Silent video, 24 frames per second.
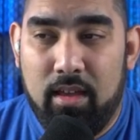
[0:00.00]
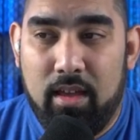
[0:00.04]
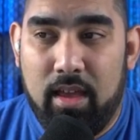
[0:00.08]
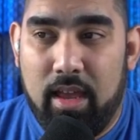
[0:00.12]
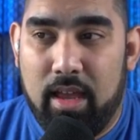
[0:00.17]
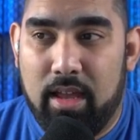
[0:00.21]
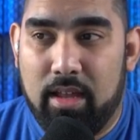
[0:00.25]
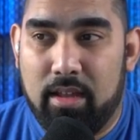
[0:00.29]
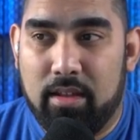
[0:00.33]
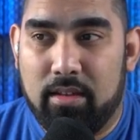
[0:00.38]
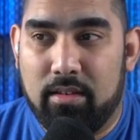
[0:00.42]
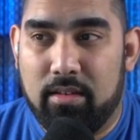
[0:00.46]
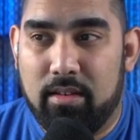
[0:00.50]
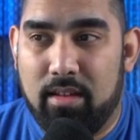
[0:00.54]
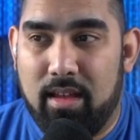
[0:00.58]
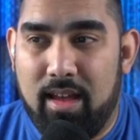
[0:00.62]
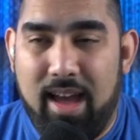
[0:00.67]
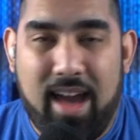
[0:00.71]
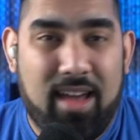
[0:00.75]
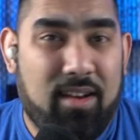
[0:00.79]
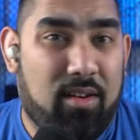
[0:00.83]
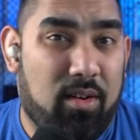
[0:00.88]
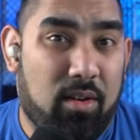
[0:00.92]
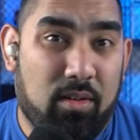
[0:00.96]
And
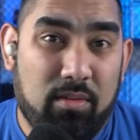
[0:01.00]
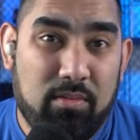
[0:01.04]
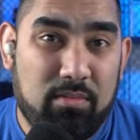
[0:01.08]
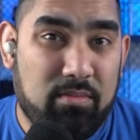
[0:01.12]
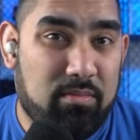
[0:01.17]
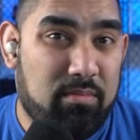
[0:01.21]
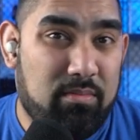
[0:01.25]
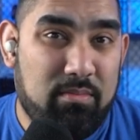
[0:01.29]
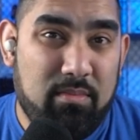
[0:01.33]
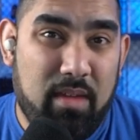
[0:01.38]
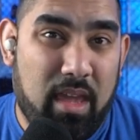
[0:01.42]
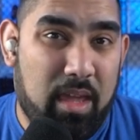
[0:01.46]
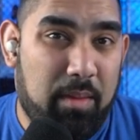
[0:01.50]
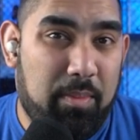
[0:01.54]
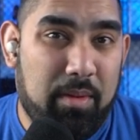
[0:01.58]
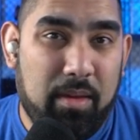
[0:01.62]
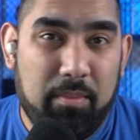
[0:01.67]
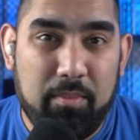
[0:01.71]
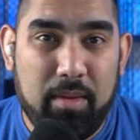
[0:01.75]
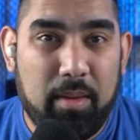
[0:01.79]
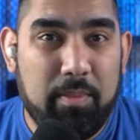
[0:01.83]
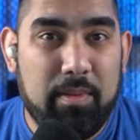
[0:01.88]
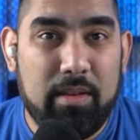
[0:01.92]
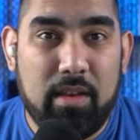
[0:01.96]
I don't know, maybe,
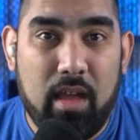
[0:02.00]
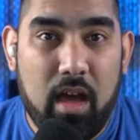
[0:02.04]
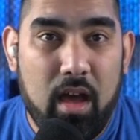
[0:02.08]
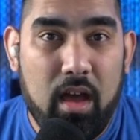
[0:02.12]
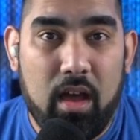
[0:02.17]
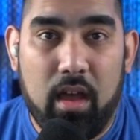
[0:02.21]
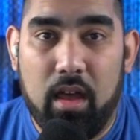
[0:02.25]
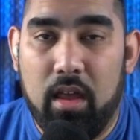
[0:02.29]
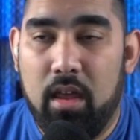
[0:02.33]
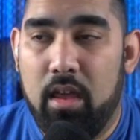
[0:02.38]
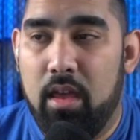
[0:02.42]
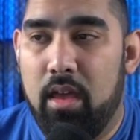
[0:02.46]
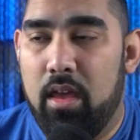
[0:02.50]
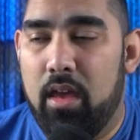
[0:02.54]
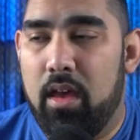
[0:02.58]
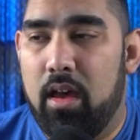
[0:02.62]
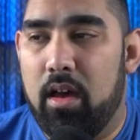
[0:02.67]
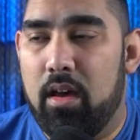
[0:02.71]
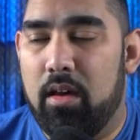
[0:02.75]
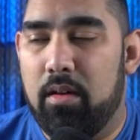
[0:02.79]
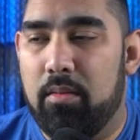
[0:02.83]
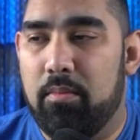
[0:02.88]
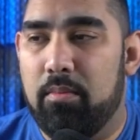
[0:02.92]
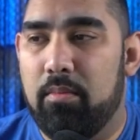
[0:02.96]
maybe not.
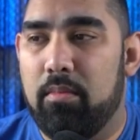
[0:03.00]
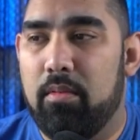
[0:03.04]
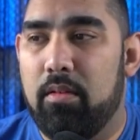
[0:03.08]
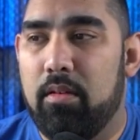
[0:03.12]
Um,